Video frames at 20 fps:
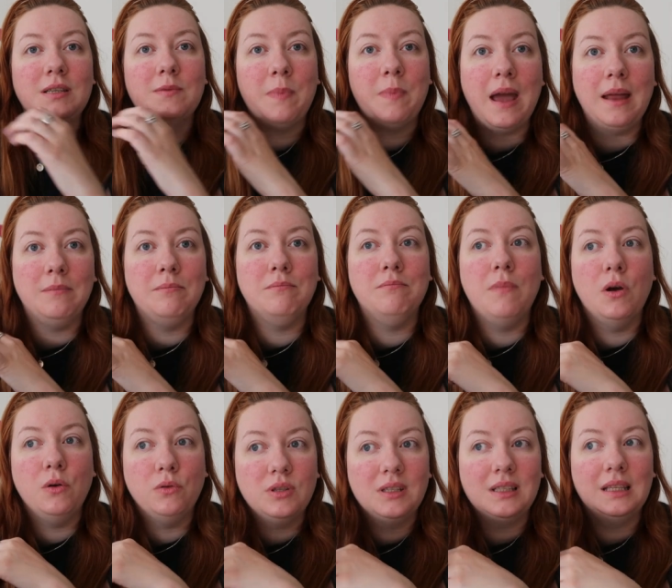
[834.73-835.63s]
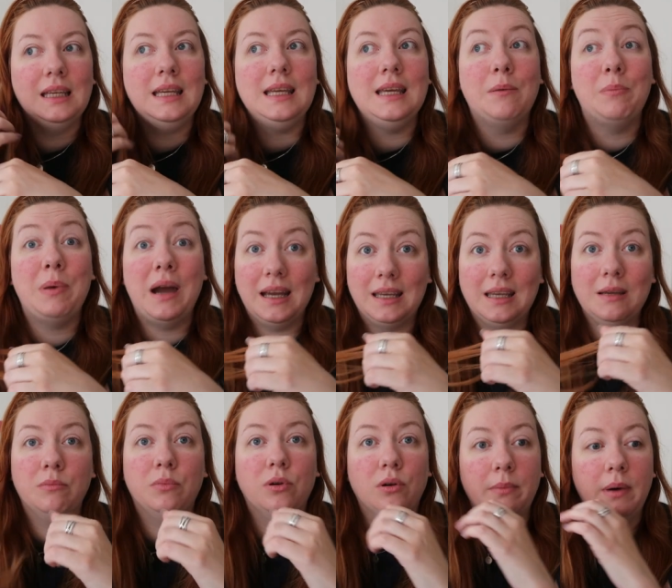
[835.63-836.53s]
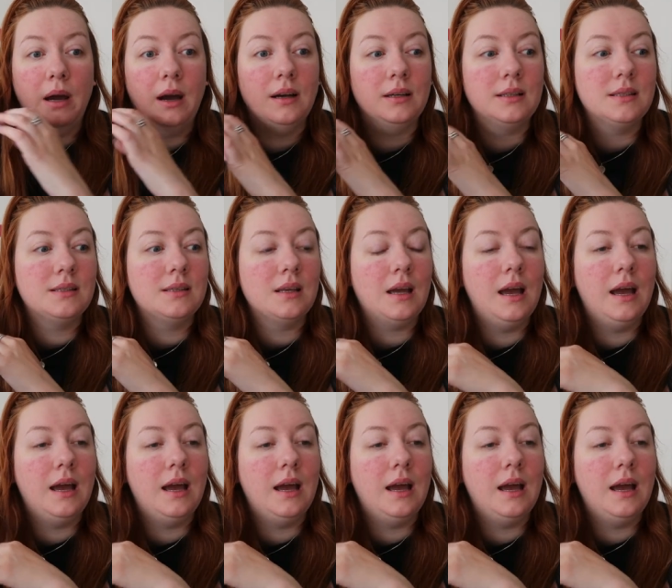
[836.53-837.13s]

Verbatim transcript: spent mostly packing bookmarks.